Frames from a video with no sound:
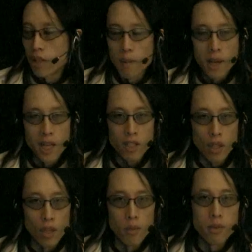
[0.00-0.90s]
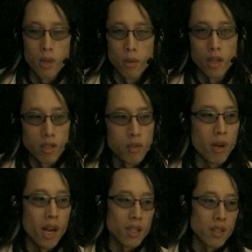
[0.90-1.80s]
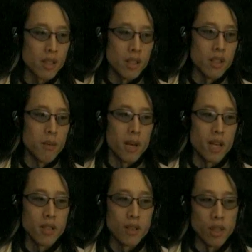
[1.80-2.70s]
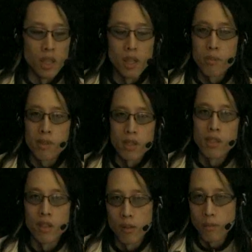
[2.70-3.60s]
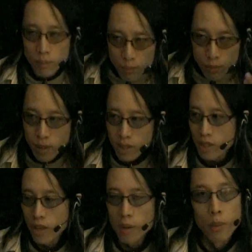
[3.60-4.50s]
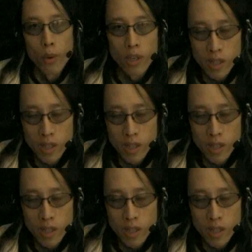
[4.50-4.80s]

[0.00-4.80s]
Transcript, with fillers: these dumbass cubes. I don't want to practice these dumbass, you know, ellipses. You know, this is all